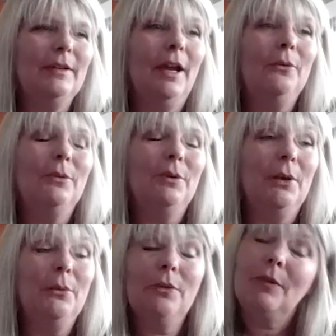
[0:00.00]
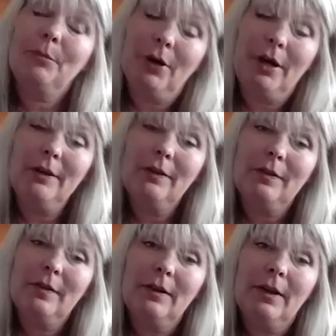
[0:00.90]
I was
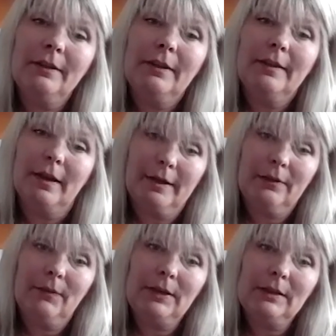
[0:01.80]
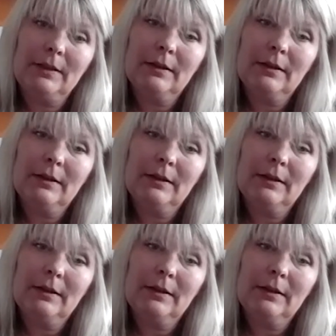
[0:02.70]
surprised at the size of it.